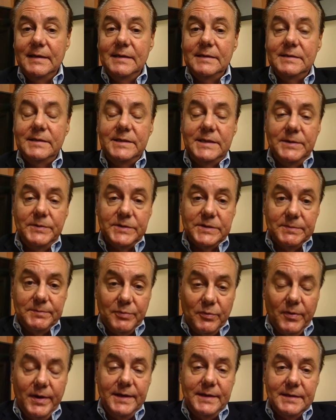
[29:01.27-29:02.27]
since she was
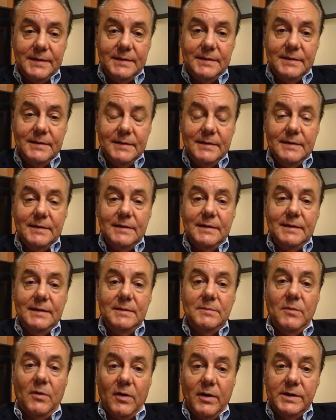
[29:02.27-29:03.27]
appointed
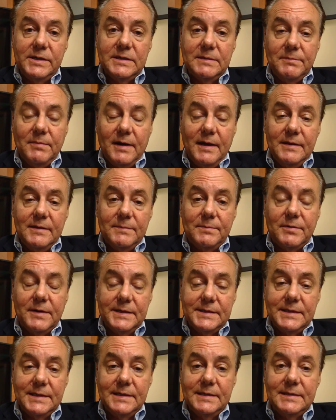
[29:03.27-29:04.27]
in March by the
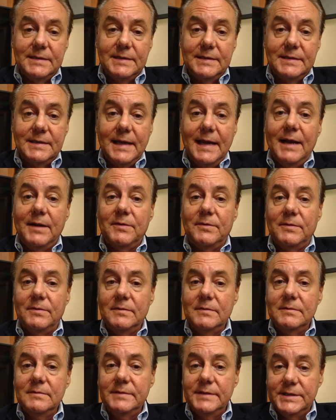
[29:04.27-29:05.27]
President to
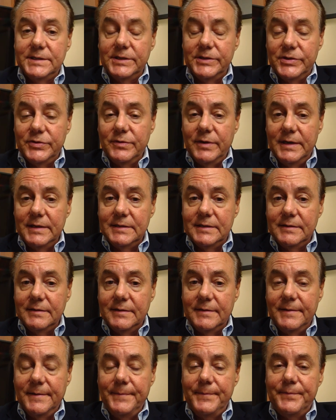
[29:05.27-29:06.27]
tackle the
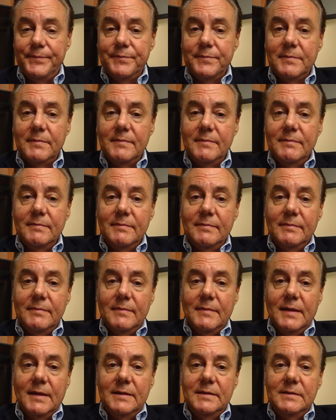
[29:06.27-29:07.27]
situation.
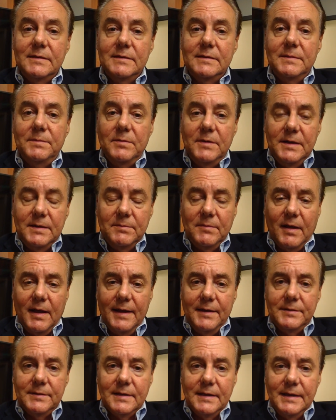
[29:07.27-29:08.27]
To put it
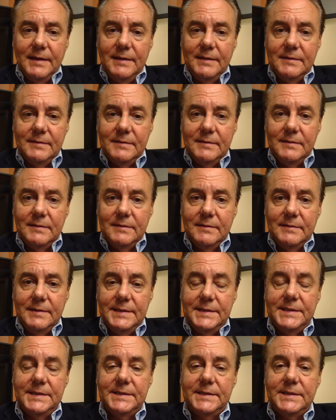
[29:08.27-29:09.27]
mildly,
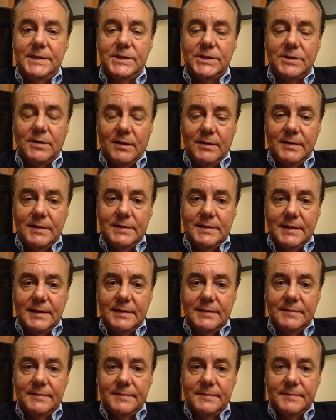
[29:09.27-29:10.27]
this is
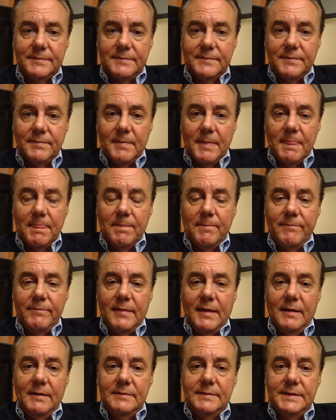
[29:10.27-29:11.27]
discouraging.
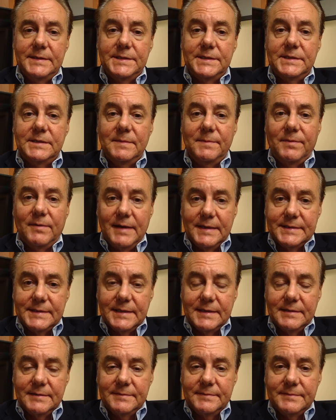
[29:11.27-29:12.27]
This is
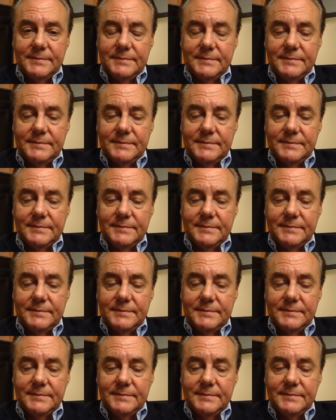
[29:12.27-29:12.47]
depressing.